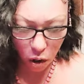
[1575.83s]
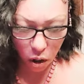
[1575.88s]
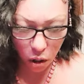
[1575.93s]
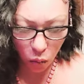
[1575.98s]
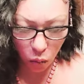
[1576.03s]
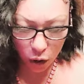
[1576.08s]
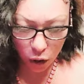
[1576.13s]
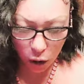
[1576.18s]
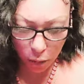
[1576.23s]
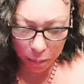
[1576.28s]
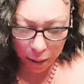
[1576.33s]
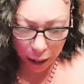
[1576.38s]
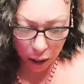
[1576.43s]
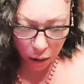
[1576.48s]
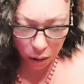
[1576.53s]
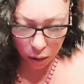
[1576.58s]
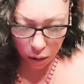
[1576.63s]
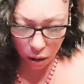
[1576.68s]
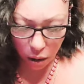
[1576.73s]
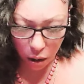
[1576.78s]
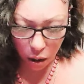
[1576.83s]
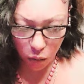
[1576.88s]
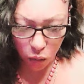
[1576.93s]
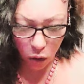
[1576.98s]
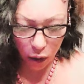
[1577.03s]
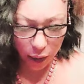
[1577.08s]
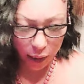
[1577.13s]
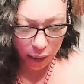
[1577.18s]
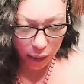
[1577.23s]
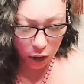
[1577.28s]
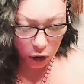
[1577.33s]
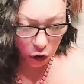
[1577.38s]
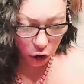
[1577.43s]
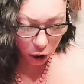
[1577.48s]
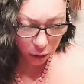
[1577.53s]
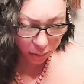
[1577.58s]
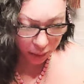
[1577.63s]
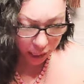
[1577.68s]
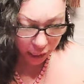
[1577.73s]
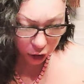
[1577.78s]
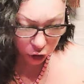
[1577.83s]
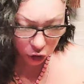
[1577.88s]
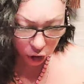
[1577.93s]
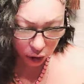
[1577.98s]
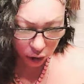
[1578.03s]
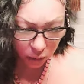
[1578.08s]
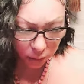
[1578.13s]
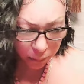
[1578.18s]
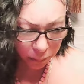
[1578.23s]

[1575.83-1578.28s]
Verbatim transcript: willpower, hard working, and determination